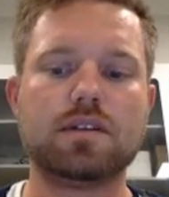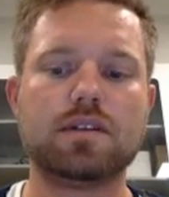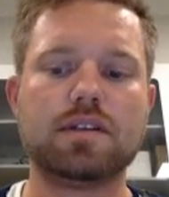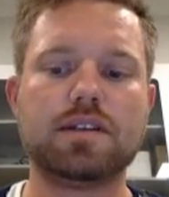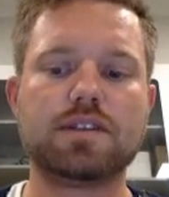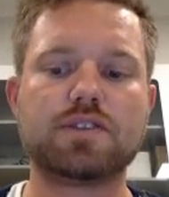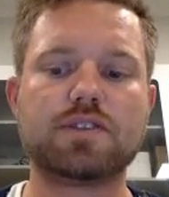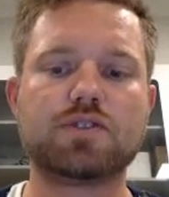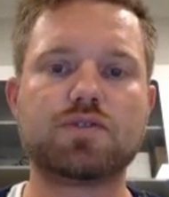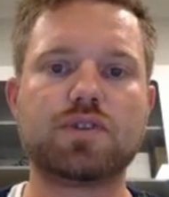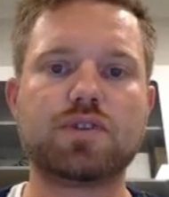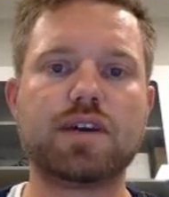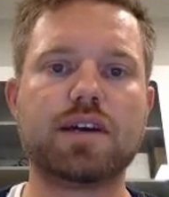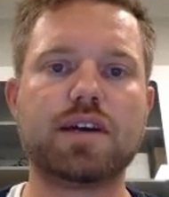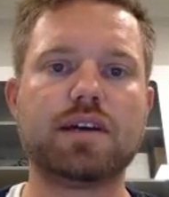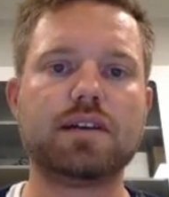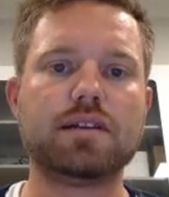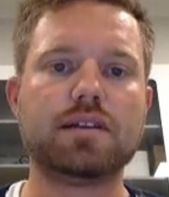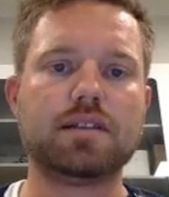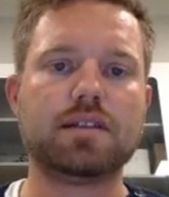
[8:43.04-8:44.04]
Let's try.
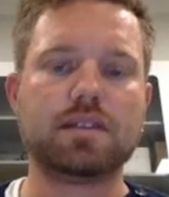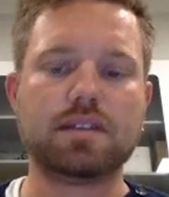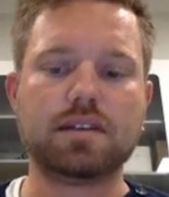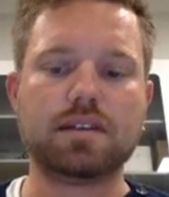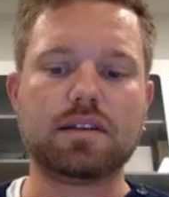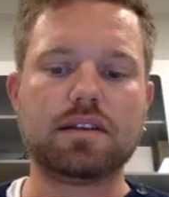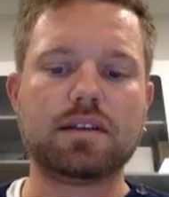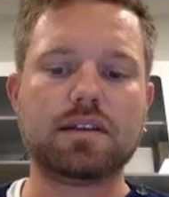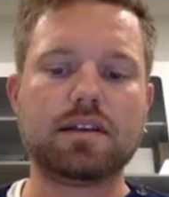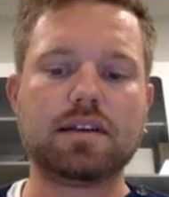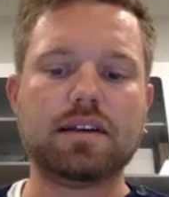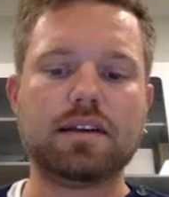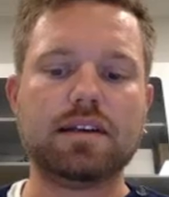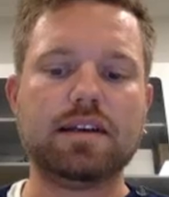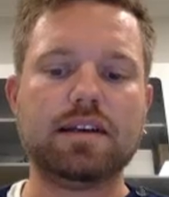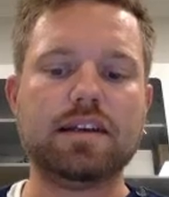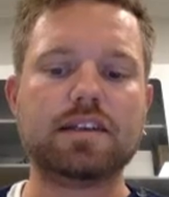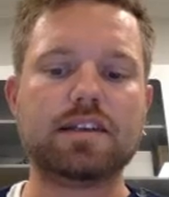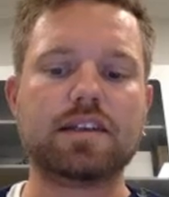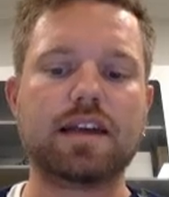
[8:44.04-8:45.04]

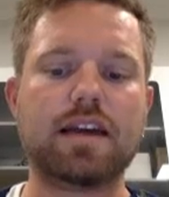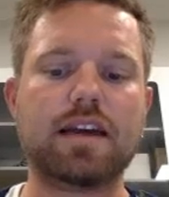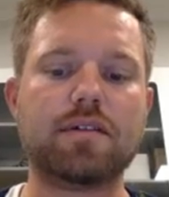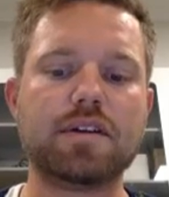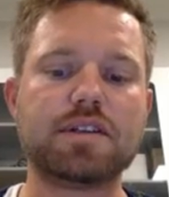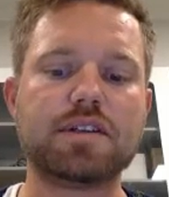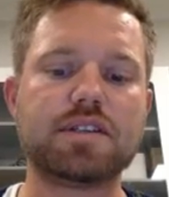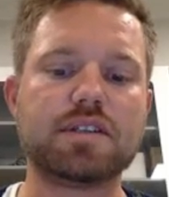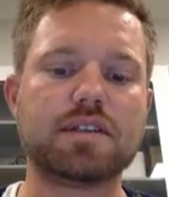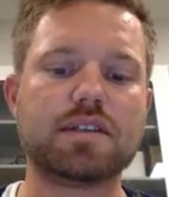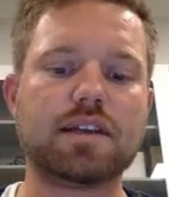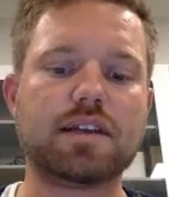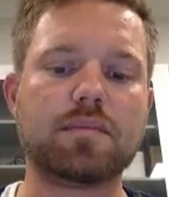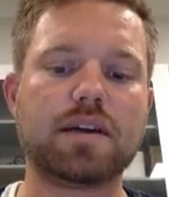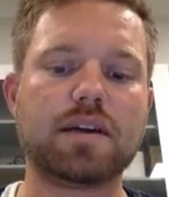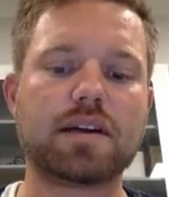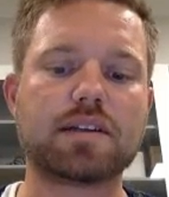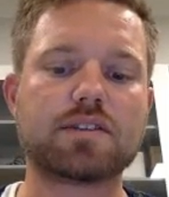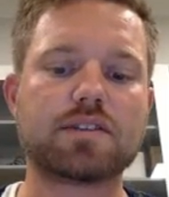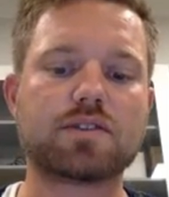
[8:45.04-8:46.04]
Here the average in
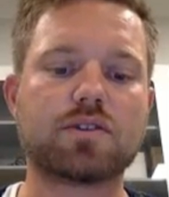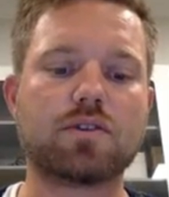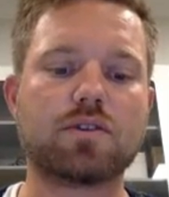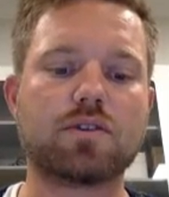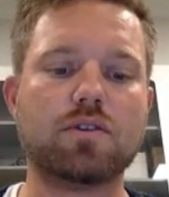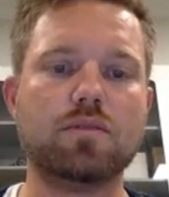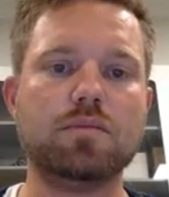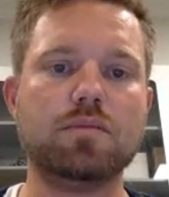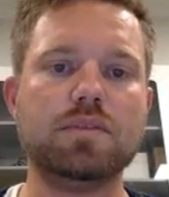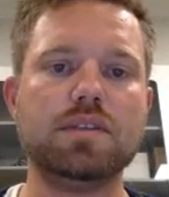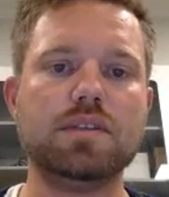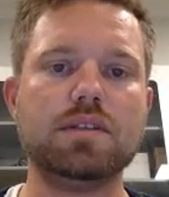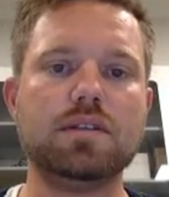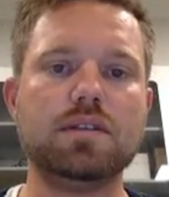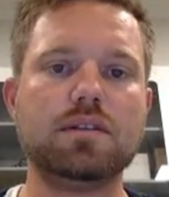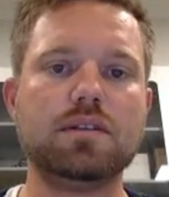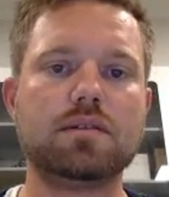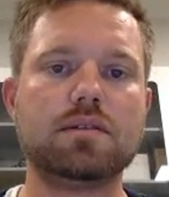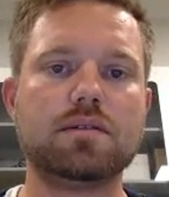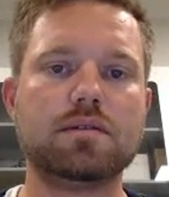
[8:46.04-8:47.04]
Denmark is called middel.
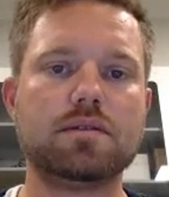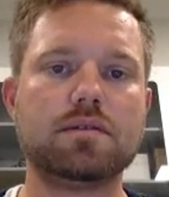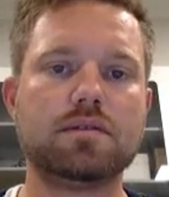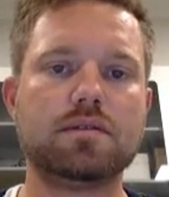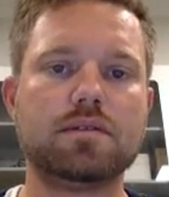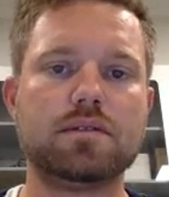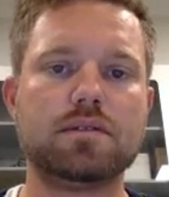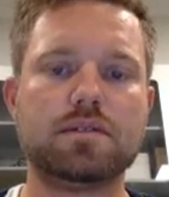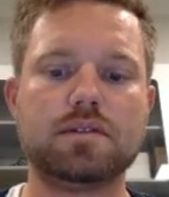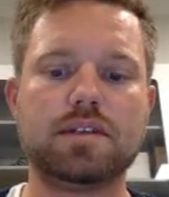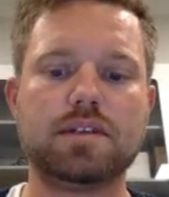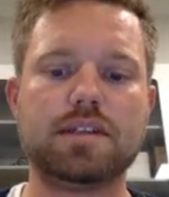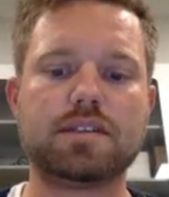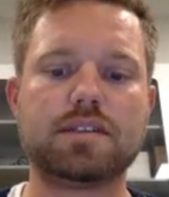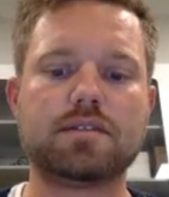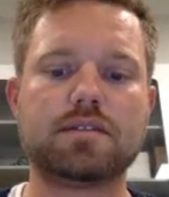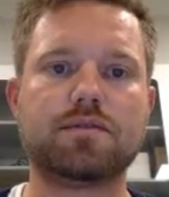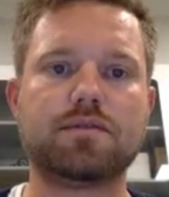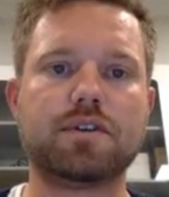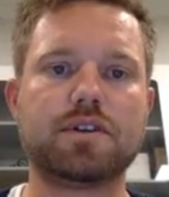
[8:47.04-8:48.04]

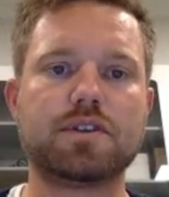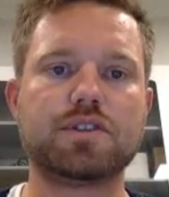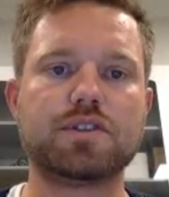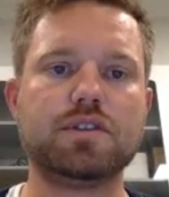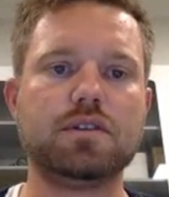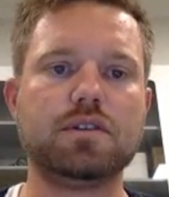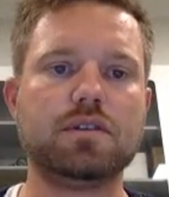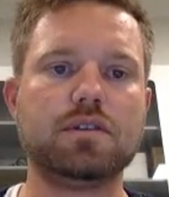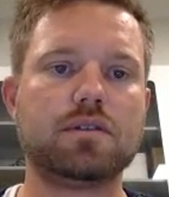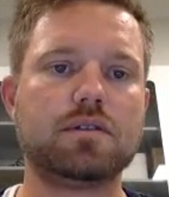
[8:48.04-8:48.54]
That's the function.